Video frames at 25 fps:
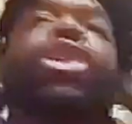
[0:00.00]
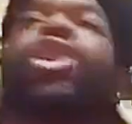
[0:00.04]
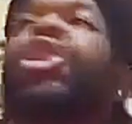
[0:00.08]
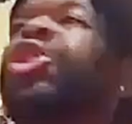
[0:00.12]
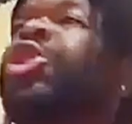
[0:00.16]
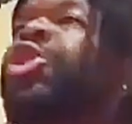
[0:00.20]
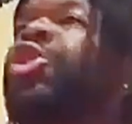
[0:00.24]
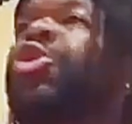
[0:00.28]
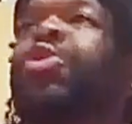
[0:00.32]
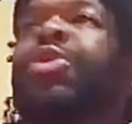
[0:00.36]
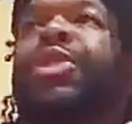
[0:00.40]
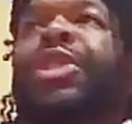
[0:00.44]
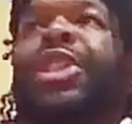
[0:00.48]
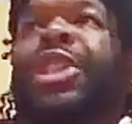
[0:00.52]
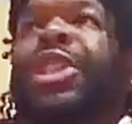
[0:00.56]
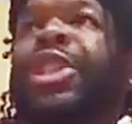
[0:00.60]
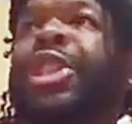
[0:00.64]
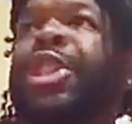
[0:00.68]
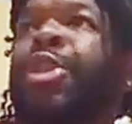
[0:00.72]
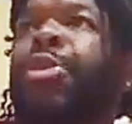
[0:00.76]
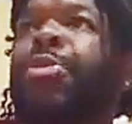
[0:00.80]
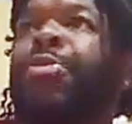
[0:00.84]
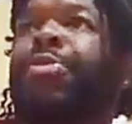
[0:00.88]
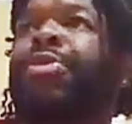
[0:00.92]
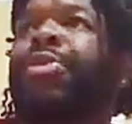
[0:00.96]
Girl, yours is
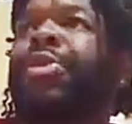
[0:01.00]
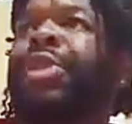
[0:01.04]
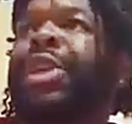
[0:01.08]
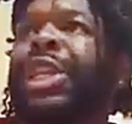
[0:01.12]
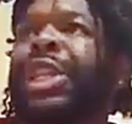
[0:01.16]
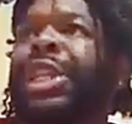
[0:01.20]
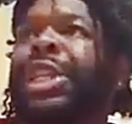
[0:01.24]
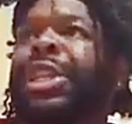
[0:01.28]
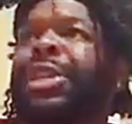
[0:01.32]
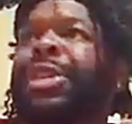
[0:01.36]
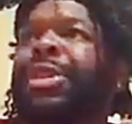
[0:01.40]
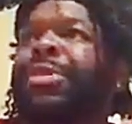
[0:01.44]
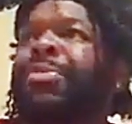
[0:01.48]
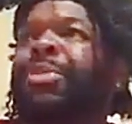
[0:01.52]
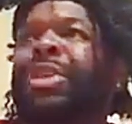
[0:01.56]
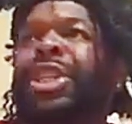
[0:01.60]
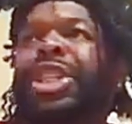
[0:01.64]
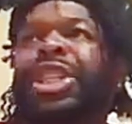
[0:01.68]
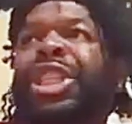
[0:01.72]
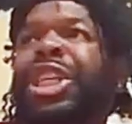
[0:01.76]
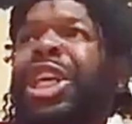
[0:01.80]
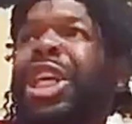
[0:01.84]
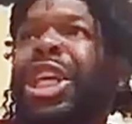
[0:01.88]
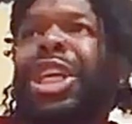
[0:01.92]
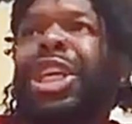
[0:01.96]
so pretty. But
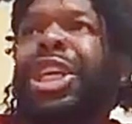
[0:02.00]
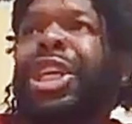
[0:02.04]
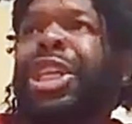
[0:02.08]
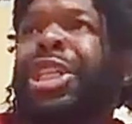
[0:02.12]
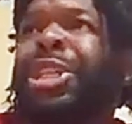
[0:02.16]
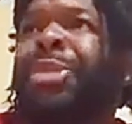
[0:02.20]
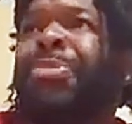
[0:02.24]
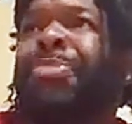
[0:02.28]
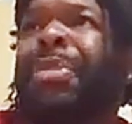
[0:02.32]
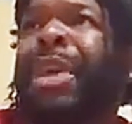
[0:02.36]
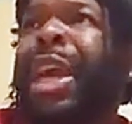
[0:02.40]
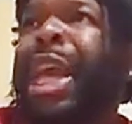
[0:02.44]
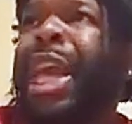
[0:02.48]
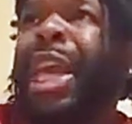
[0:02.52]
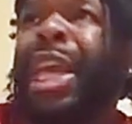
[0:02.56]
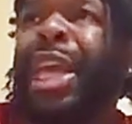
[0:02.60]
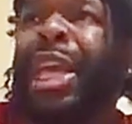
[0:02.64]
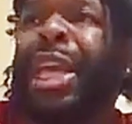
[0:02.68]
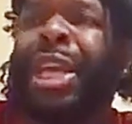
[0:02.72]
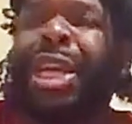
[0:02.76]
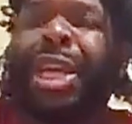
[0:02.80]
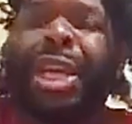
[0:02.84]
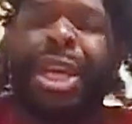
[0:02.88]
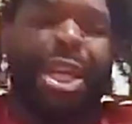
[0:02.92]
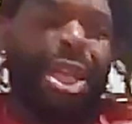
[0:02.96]
she is
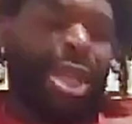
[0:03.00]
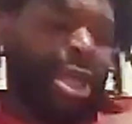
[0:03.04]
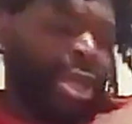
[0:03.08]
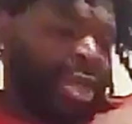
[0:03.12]
bad.